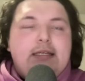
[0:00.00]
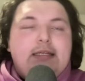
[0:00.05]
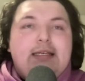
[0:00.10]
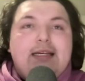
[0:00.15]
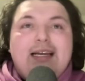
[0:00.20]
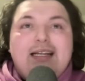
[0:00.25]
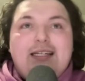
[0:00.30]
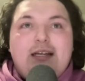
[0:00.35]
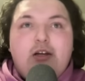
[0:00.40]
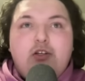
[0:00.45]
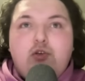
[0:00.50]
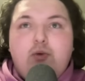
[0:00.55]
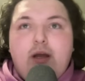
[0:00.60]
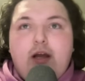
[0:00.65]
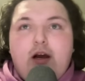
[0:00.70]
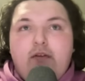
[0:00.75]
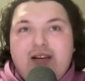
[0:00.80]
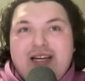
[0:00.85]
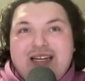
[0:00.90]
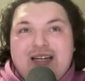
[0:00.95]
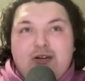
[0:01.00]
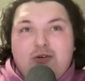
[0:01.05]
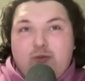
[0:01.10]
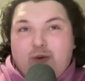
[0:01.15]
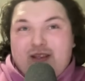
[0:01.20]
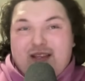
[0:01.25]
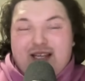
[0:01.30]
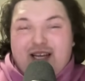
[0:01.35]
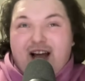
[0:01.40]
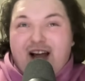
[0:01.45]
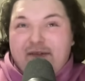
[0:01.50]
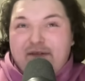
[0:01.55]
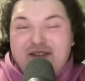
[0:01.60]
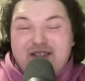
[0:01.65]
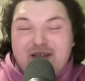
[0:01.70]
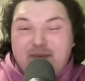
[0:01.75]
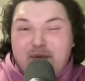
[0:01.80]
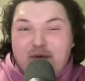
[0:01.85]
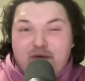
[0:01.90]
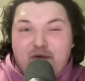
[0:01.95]
You get down 12, but the
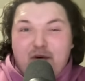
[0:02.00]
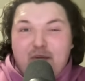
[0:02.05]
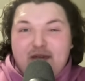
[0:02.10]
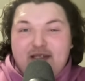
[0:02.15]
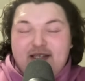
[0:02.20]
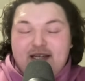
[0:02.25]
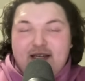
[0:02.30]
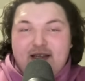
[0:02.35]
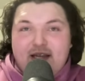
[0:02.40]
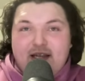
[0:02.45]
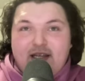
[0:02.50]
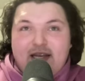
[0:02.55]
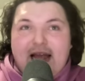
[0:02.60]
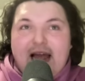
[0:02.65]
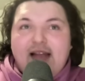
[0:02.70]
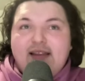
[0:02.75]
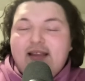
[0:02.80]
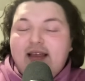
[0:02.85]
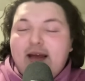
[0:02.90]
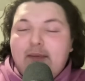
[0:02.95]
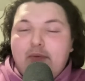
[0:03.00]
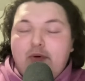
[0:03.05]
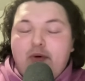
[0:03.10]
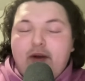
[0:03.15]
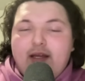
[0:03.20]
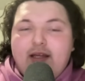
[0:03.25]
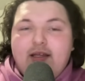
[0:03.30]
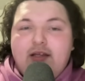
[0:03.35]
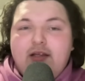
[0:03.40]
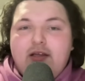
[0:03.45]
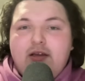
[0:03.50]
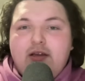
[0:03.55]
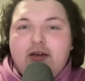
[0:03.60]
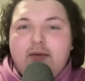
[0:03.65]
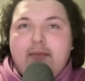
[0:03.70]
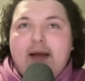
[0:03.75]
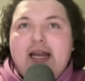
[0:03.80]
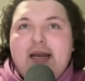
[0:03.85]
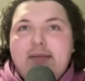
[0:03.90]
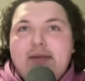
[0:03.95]
offensive performance that you had to that point, you
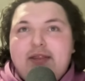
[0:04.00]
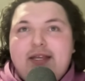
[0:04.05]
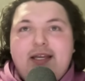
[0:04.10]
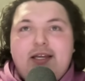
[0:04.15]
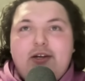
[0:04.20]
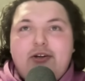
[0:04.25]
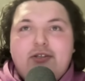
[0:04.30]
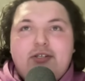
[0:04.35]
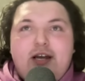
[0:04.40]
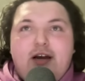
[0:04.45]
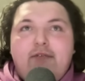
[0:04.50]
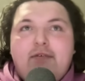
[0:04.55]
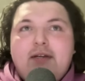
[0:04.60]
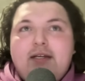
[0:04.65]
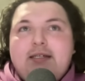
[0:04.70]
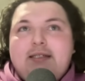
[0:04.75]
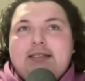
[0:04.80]
might have been thinking to yourself,